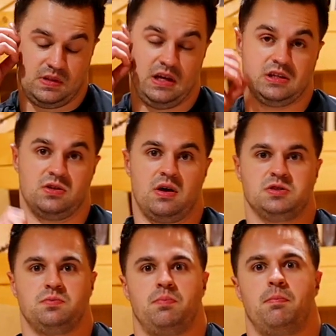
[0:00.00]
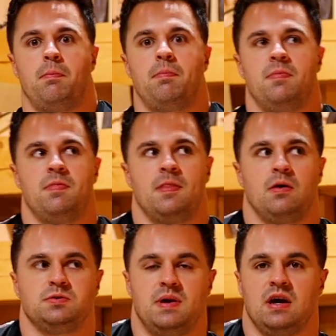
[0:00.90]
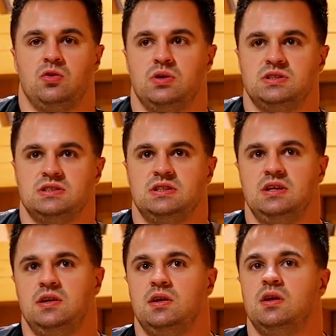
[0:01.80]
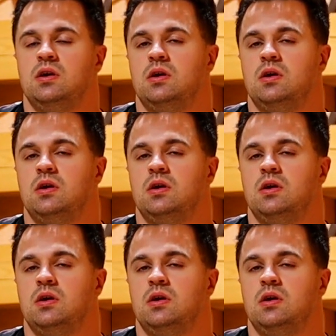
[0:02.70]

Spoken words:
Yeah, so that was back in 2016.